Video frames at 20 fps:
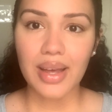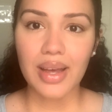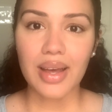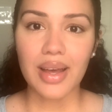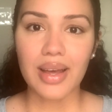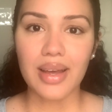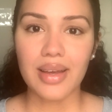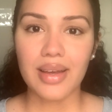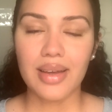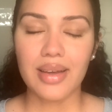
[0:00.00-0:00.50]

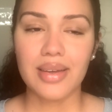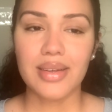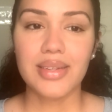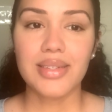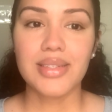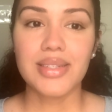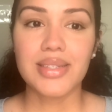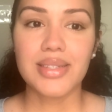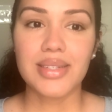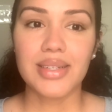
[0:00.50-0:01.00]

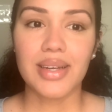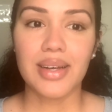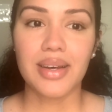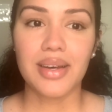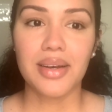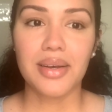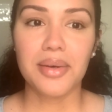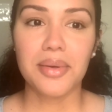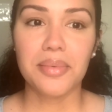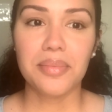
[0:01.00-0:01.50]
And
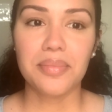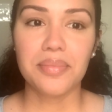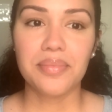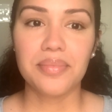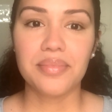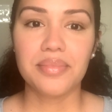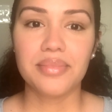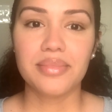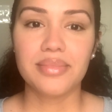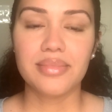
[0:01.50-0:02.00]

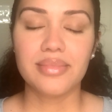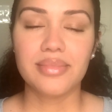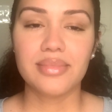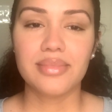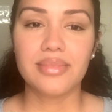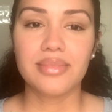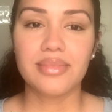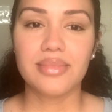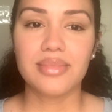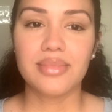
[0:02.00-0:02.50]

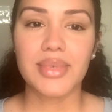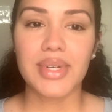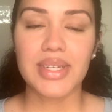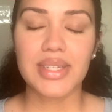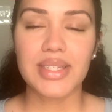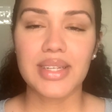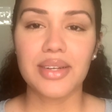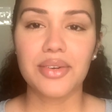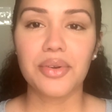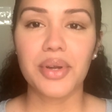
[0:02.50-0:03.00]
I
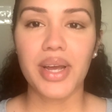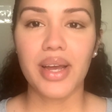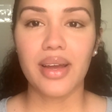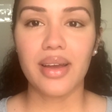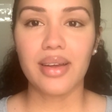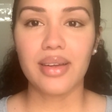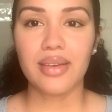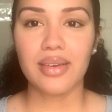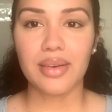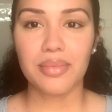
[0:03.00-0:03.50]
said,
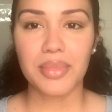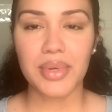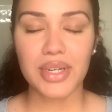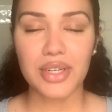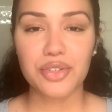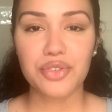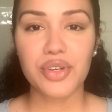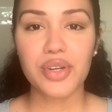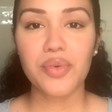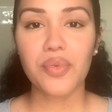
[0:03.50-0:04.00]
okay, I'm gonna
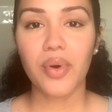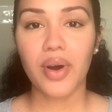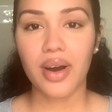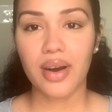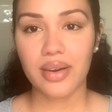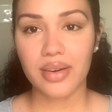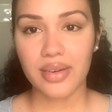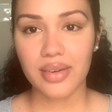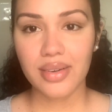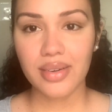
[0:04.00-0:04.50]
drink
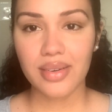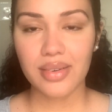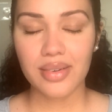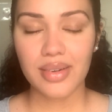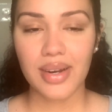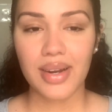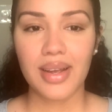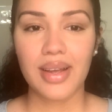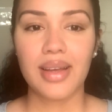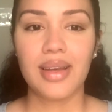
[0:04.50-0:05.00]
water.
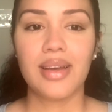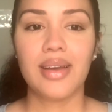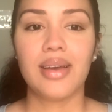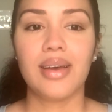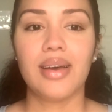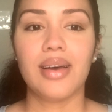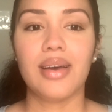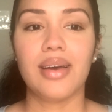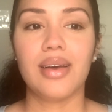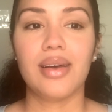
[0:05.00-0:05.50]

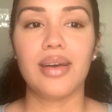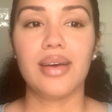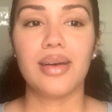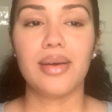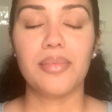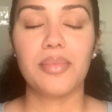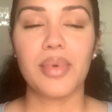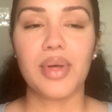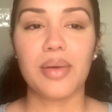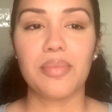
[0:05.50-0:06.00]

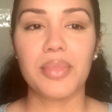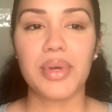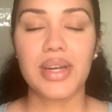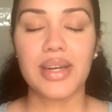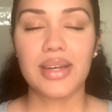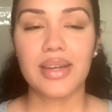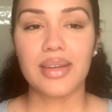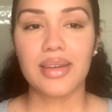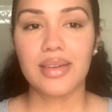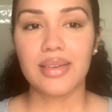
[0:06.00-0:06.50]
I'm
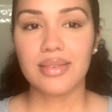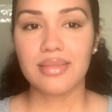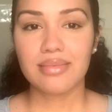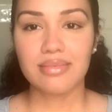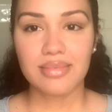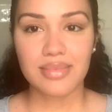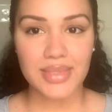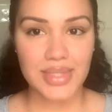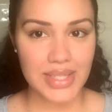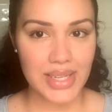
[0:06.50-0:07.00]
gonna
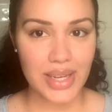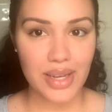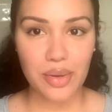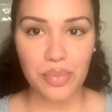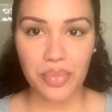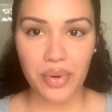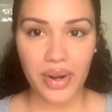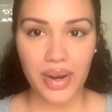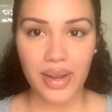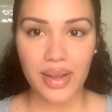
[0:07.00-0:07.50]
take a
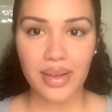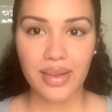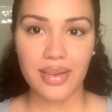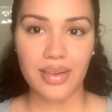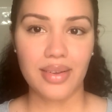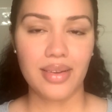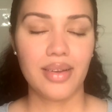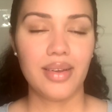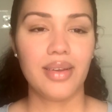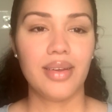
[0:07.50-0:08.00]
break,
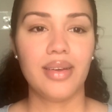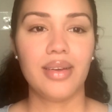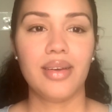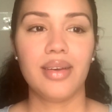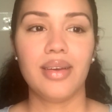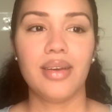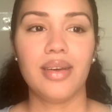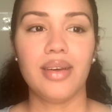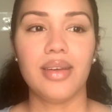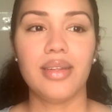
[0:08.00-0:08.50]

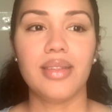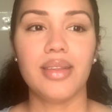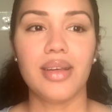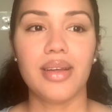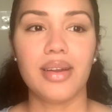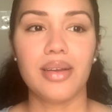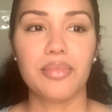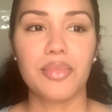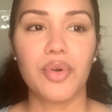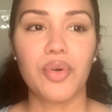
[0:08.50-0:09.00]
and then
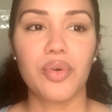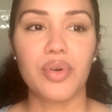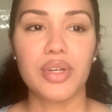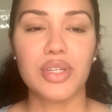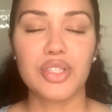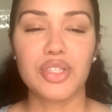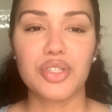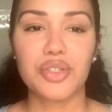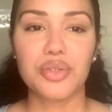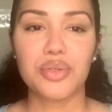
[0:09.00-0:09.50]
I'm going
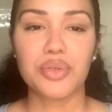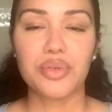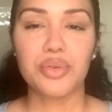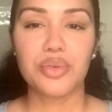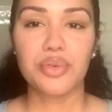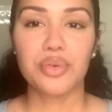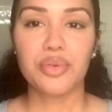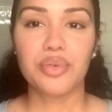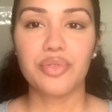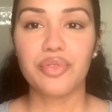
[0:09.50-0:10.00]

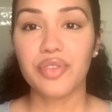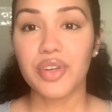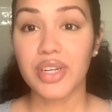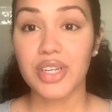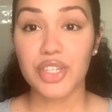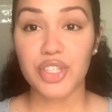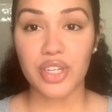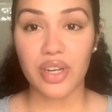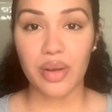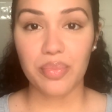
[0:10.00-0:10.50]
to
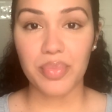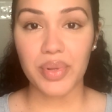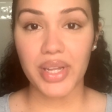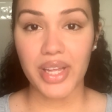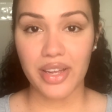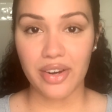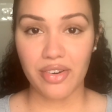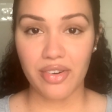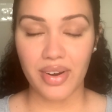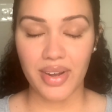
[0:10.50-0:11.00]
finish up
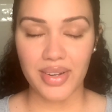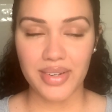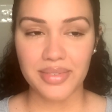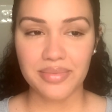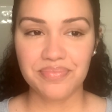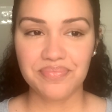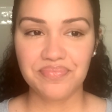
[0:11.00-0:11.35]
later on.